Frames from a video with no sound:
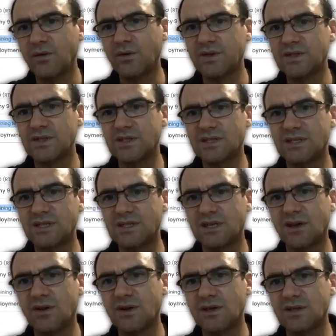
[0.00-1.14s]
This is just
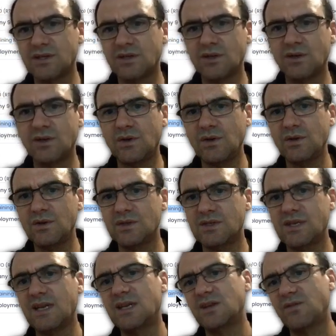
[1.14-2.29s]
going to
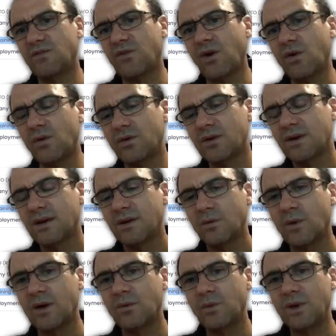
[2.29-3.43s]
set a default
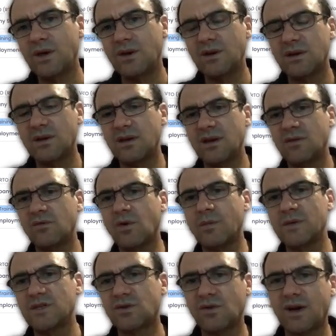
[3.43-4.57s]
one when the
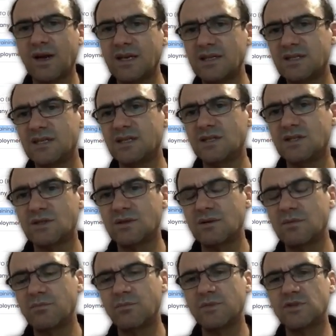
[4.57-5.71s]
enrollment's created to
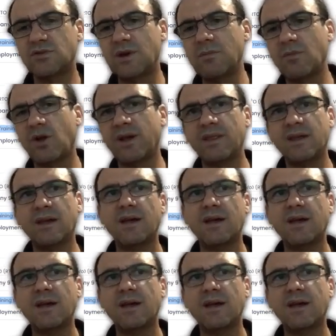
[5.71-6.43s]
streamline